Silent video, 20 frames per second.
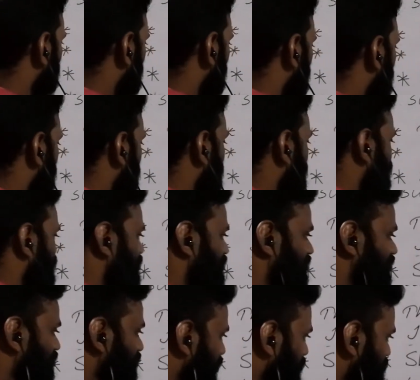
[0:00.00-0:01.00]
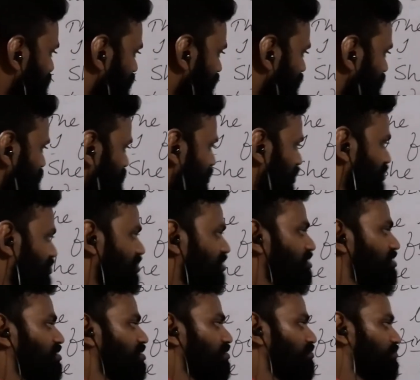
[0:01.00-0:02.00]
we is the subject, painted
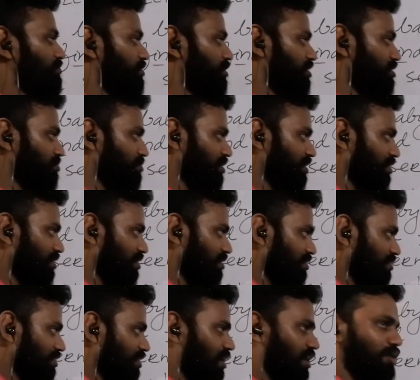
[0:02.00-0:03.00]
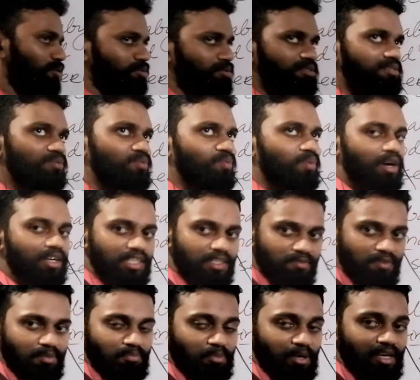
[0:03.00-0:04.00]
is the verb, the house. What did
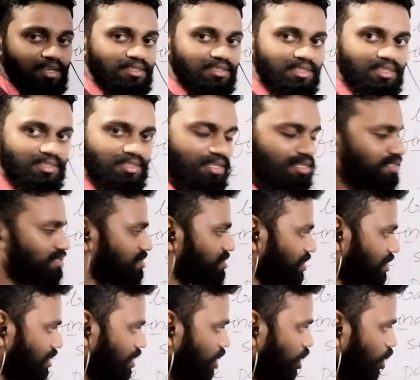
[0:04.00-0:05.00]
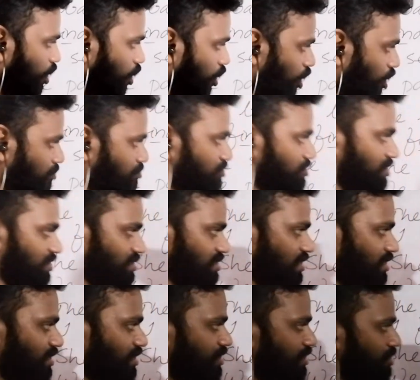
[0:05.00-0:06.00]
we paint? This is the object.
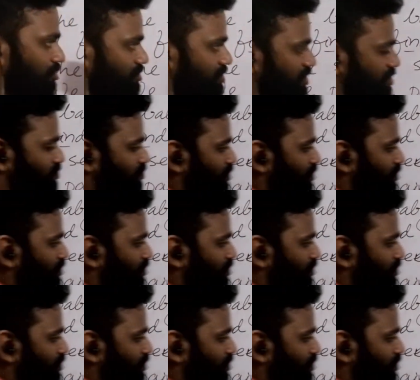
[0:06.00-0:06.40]
Now there's